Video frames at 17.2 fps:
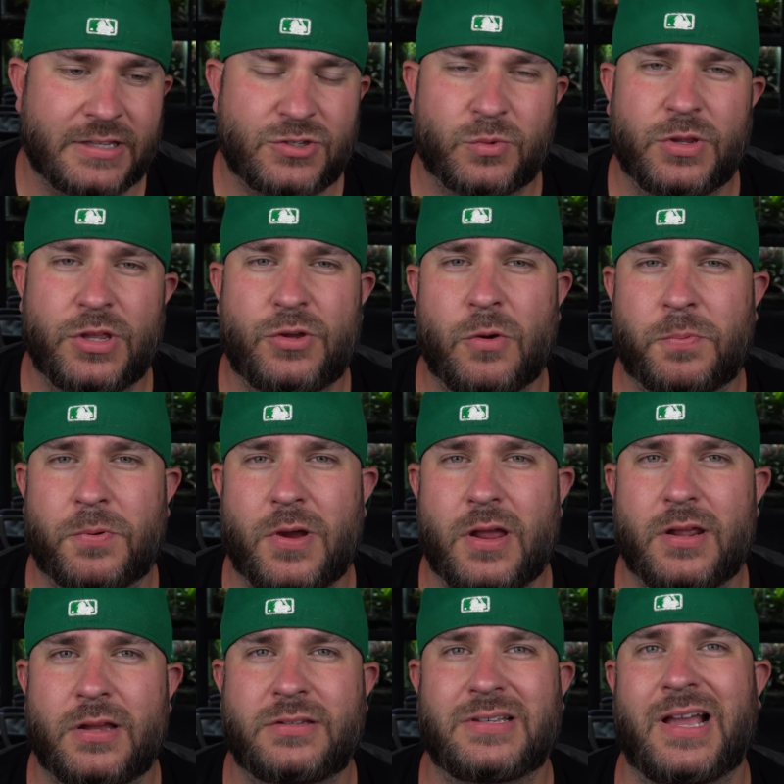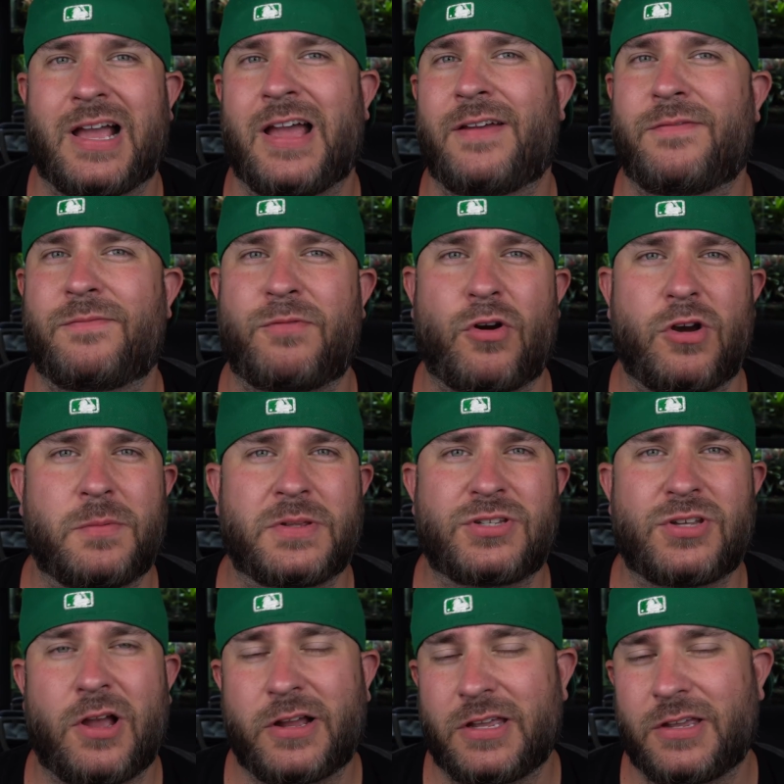it's a really cool product. I've already been
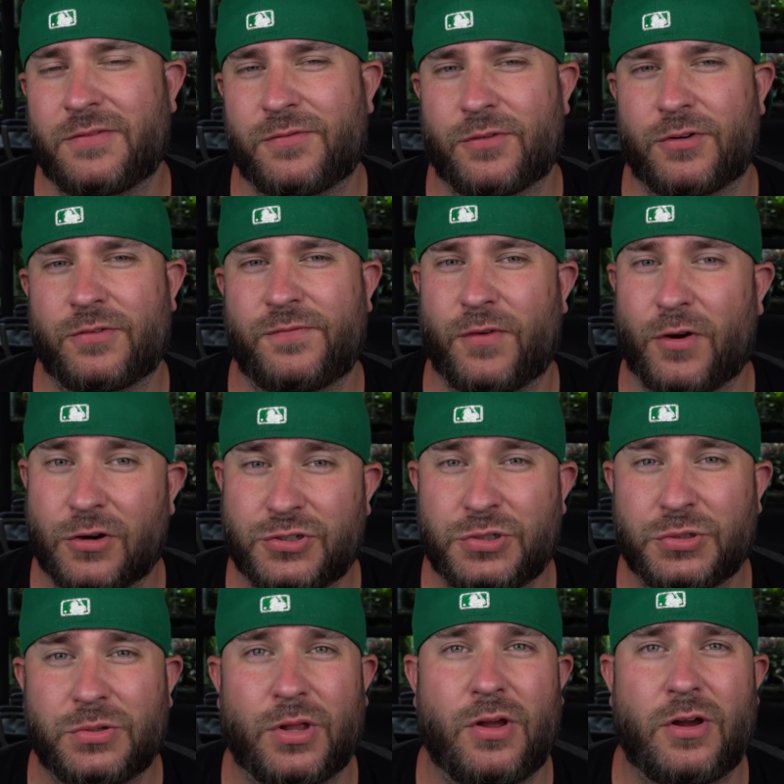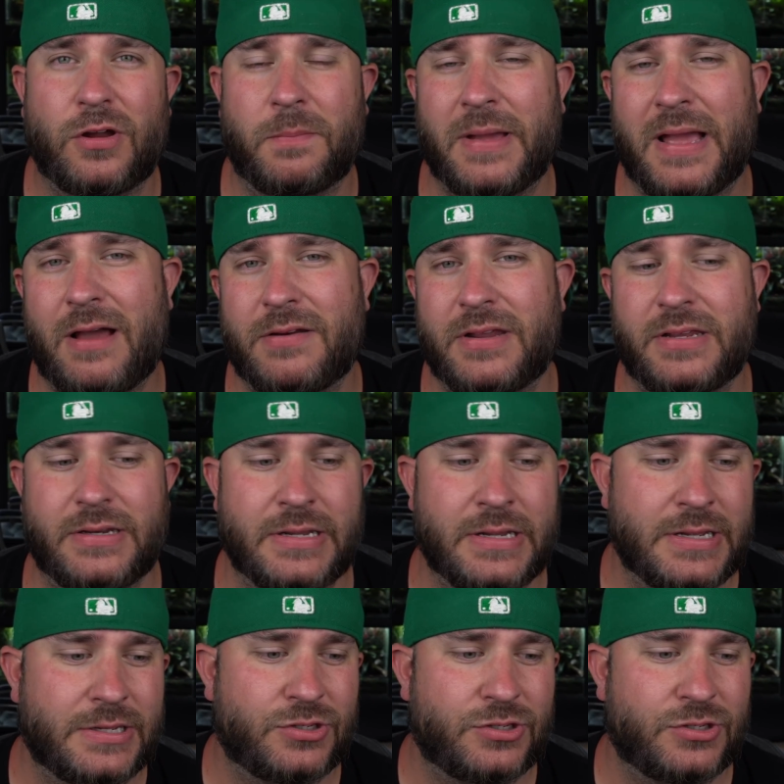talking for far too long about it.